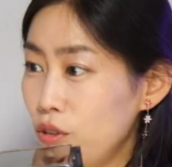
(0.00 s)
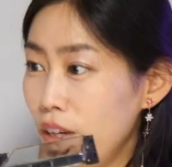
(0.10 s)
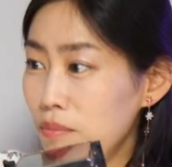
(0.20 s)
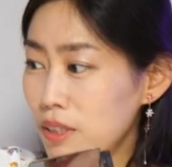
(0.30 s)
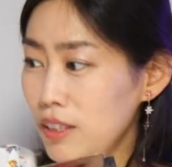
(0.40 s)

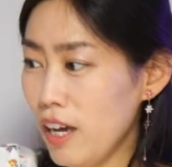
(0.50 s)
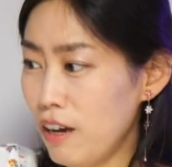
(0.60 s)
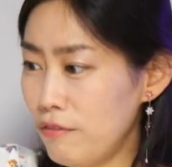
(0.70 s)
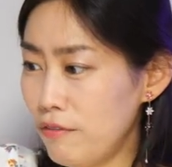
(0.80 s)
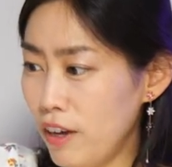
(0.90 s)
let me see how
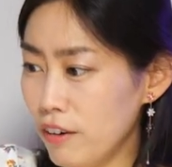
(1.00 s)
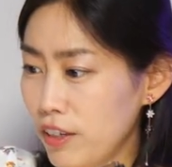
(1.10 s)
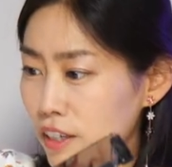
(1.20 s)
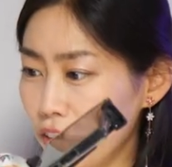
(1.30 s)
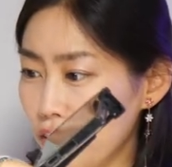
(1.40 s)
far
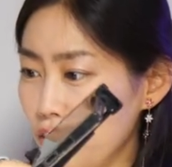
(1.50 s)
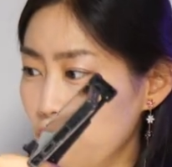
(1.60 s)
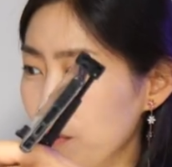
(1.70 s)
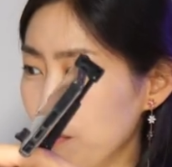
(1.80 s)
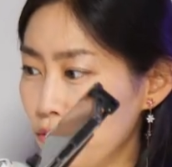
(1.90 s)
it can
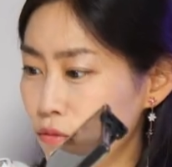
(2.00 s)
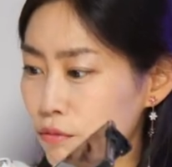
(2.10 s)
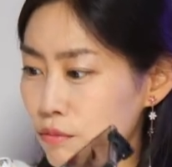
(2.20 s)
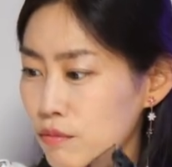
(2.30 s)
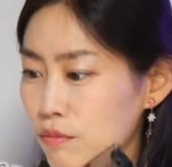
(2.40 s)
go.
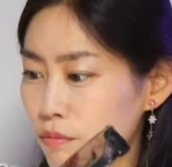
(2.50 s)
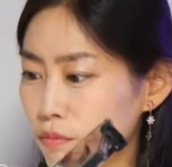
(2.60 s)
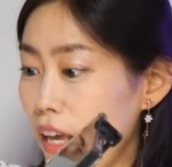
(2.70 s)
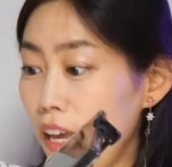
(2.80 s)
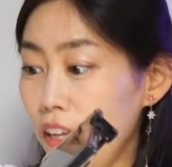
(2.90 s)

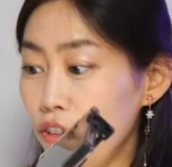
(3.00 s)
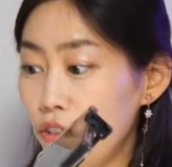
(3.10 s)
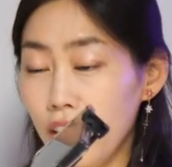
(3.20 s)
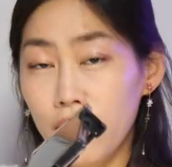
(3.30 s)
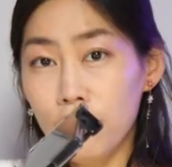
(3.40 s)
And you
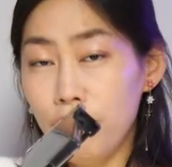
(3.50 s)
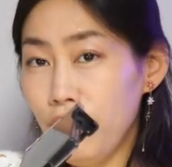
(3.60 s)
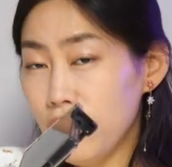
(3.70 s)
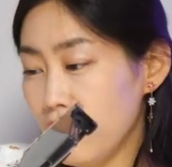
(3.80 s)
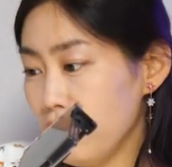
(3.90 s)
can actually
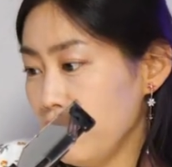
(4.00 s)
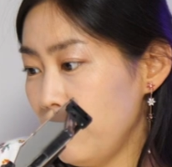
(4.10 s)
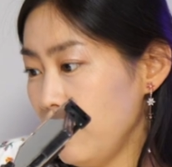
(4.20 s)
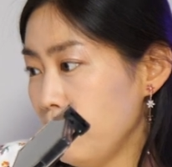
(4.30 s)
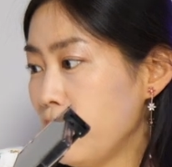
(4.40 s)
fix
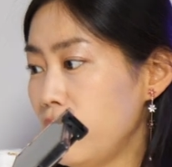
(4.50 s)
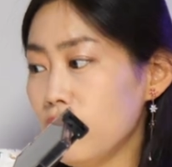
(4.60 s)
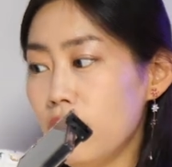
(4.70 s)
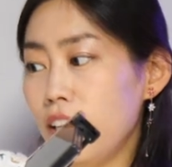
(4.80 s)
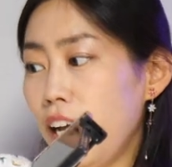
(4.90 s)
everything by
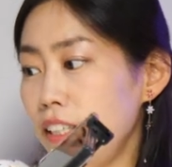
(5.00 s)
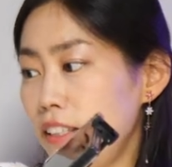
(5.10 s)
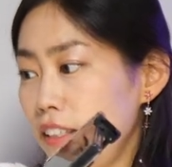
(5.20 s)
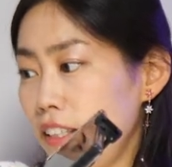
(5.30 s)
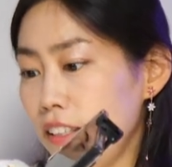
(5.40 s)
just
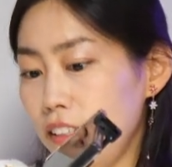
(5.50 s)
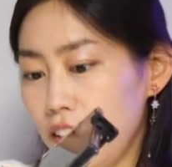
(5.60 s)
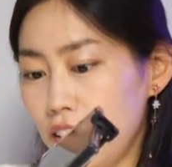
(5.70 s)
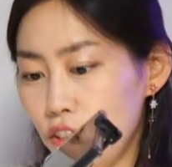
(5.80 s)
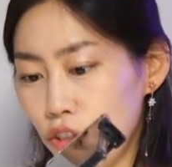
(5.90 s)
tightening
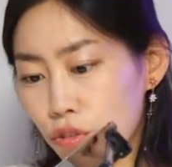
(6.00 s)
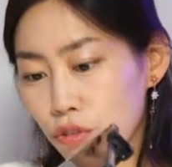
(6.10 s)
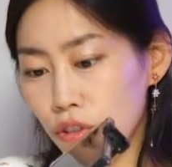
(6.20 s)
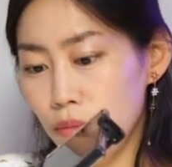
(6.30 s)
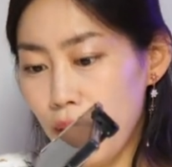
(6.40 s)
this
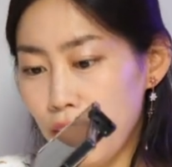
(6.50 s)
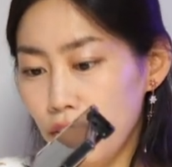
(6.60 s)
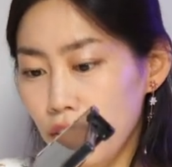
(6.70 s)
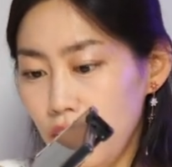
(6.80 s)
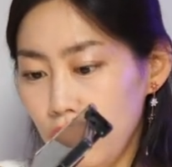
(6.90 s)
screw
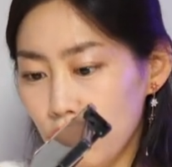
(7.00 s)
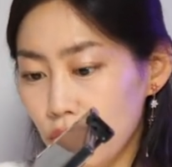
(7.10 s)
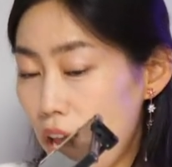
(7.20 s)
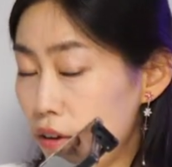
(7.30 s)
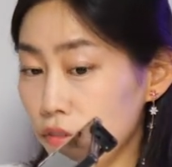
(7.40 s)
manually,
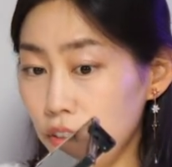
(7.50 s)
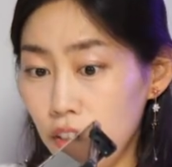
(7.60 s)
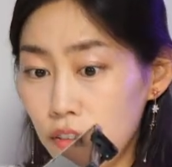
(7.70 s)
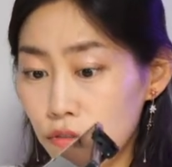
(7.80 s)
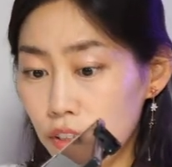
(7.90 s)
so
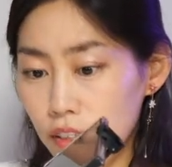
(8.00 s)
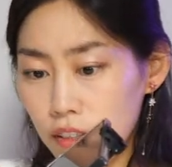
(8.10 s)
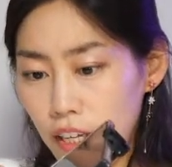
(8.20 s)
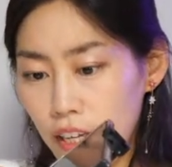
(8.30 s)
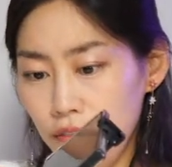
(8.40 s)
everything is really
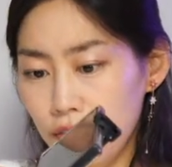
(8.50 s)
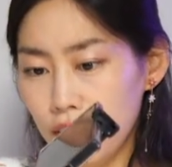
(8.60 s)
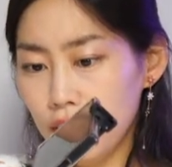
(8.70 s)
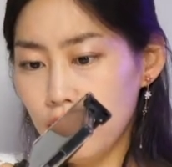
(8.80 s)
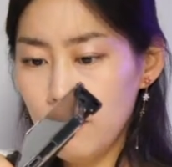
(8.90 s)
safe.
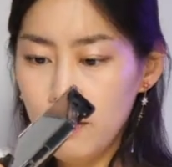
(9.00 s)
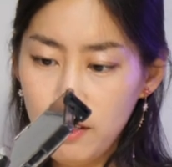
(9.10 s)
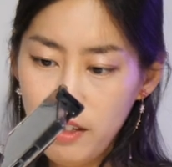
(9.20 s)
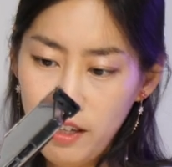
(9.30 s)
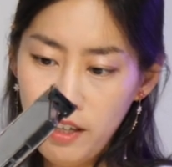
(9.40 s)

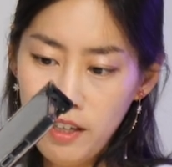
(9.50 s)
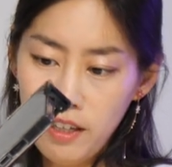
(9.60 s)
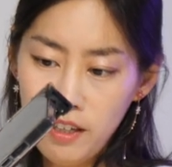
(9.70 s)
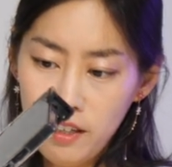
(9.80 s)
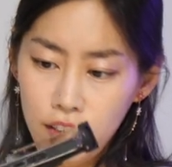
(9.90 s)

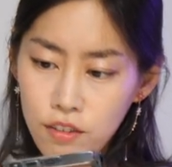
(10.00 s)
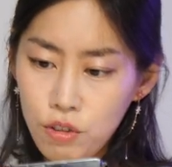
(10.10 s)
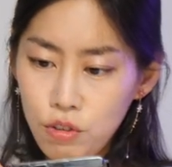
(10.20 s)
And